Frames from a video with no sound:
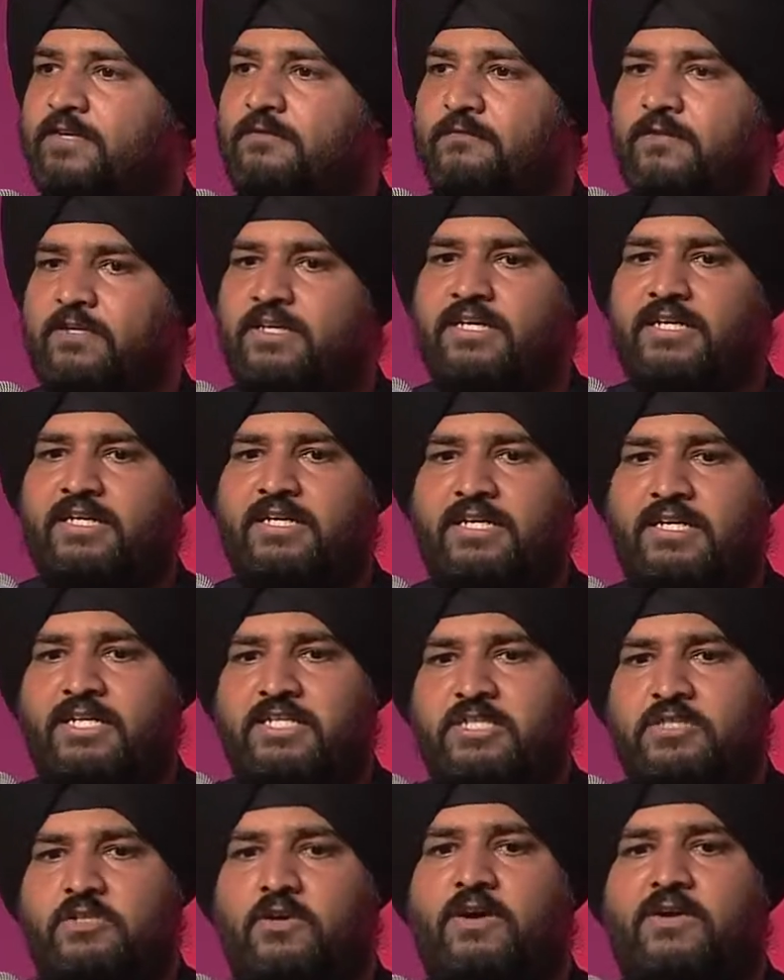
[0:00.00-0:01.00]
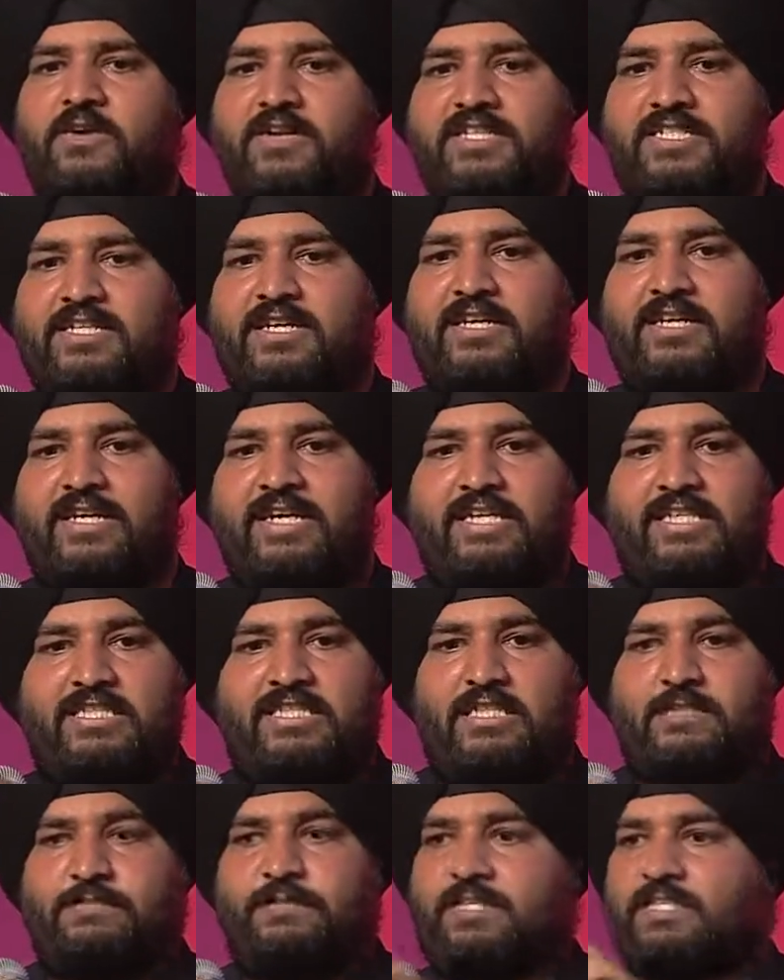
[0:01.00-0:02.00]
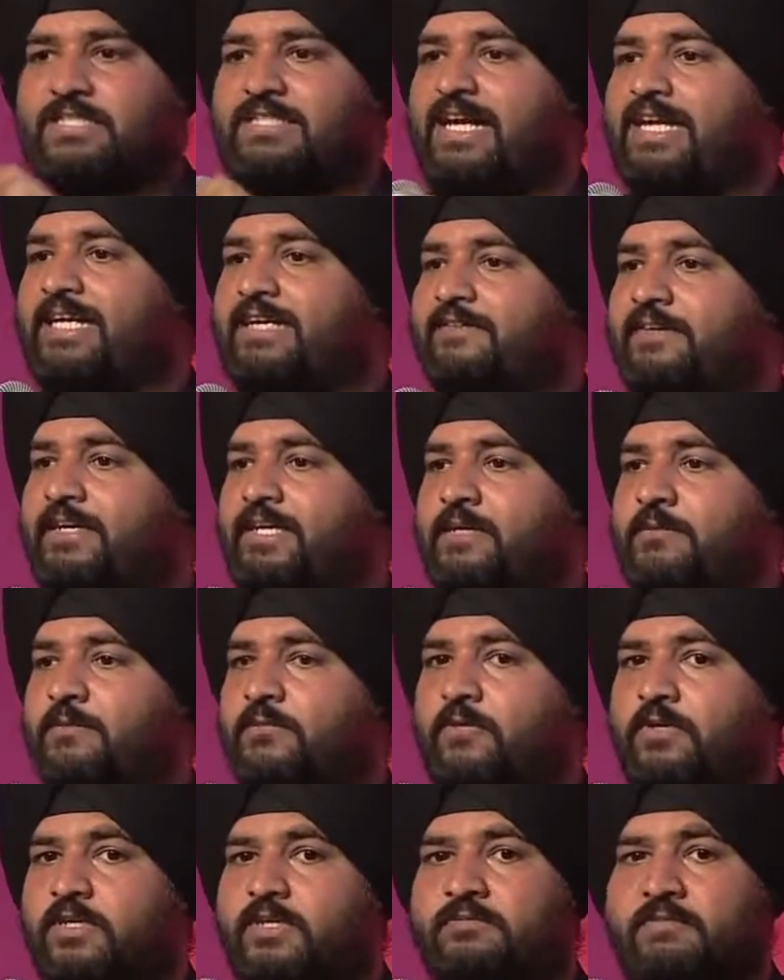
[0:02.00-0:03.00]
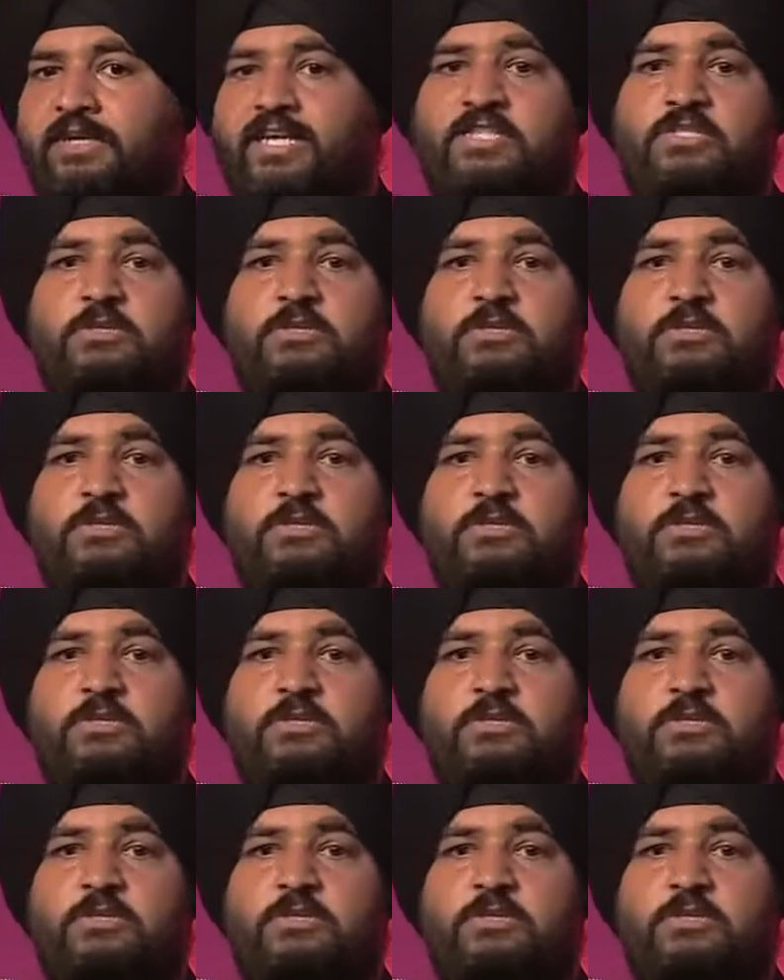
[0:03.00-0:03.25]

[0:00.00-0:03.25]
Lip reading: work does not result in a suspicious activity report, right?